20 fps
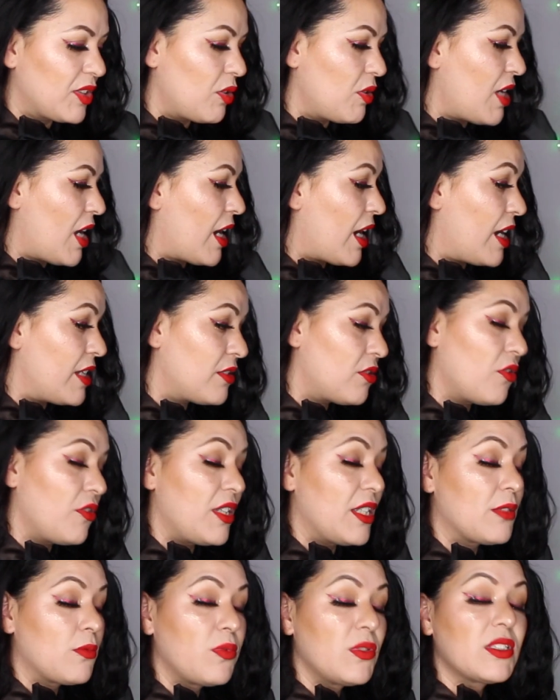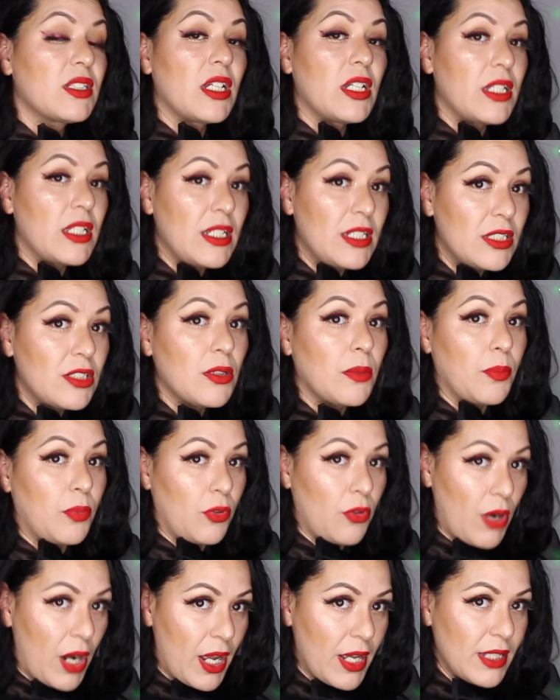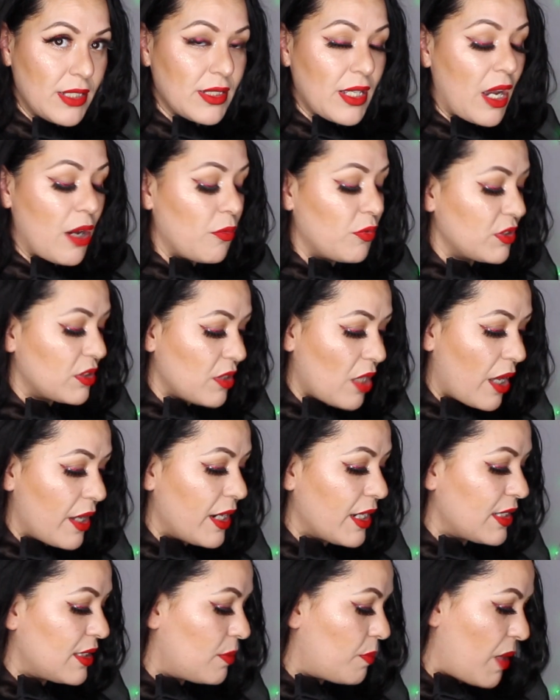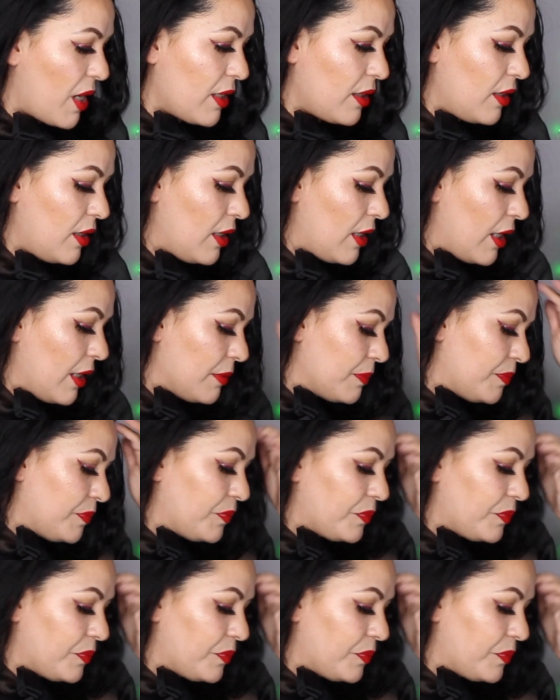So yeah, guys, so this was a surprise. I was not expecting it,